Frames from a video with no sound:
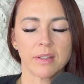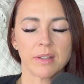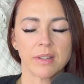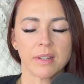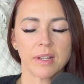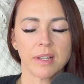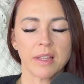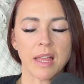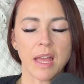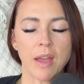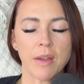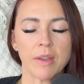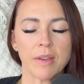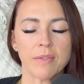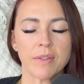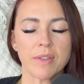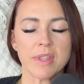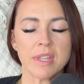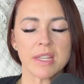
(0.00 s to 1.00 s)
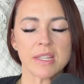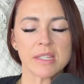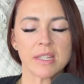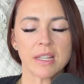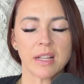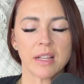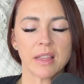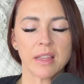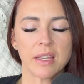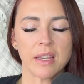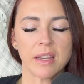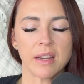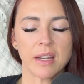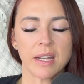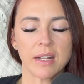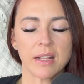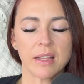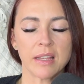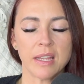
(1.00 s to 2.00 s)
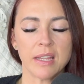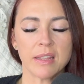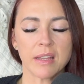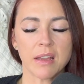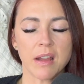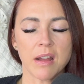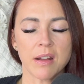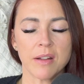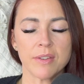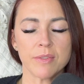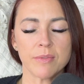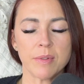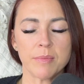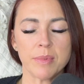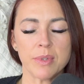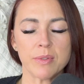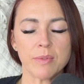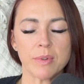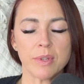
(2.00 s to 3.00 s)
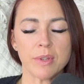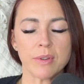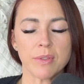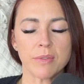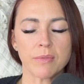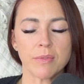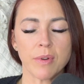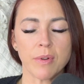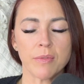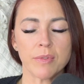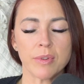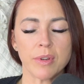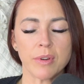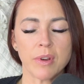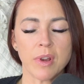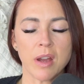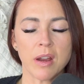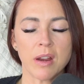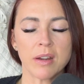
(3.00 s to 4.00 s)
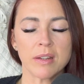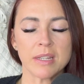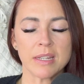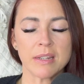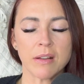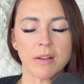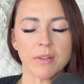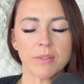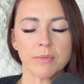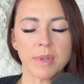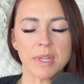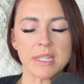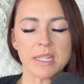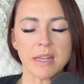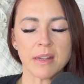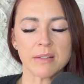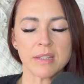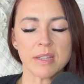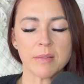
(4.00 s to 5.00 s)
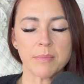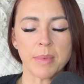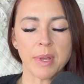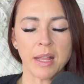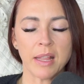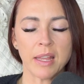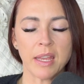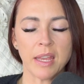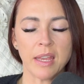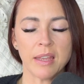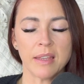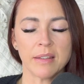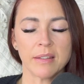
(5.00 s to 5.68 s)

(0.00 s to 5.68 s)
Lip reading: Allowing for this to clear and clean the conduit between your throat and your heart and all the way down to the belly.